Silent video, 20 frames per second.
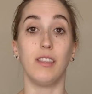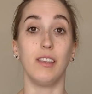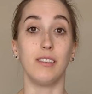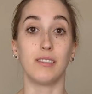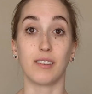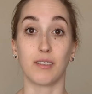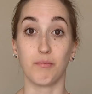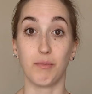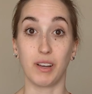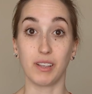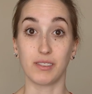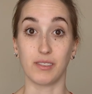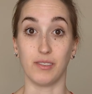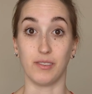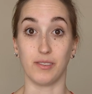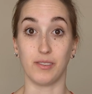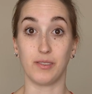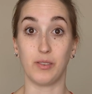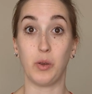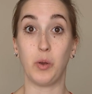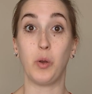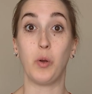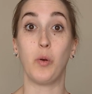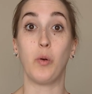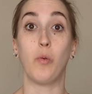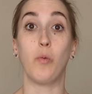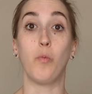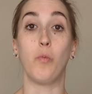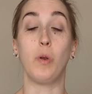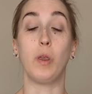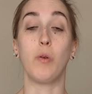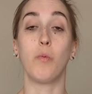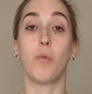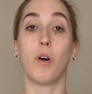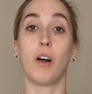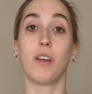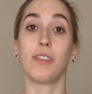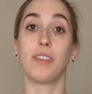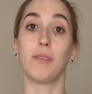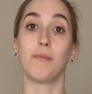These are muscles. We
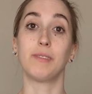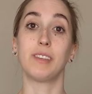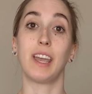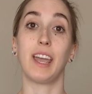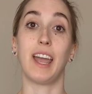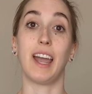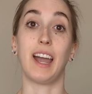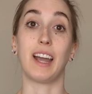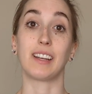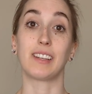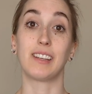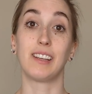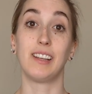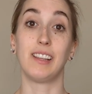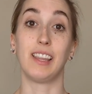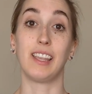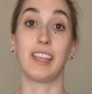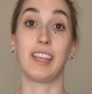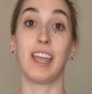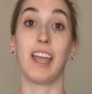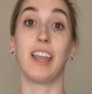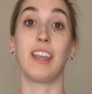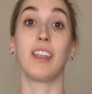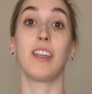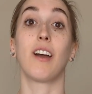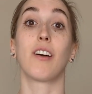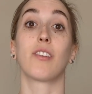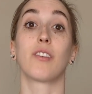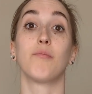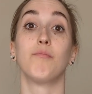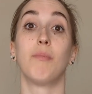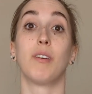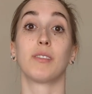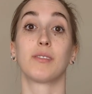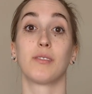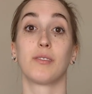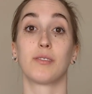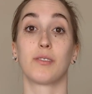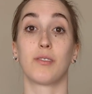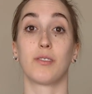want them to act like any other
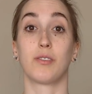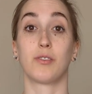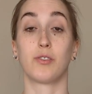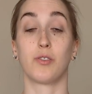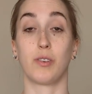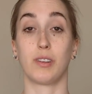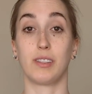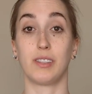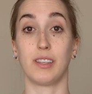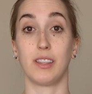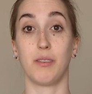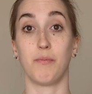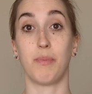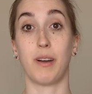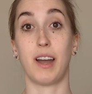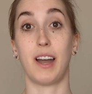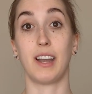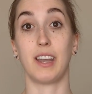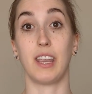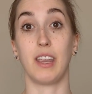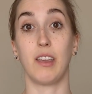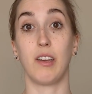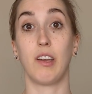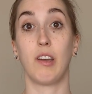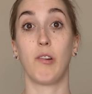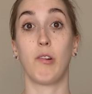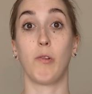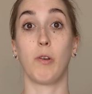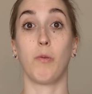muscles or joints in the body.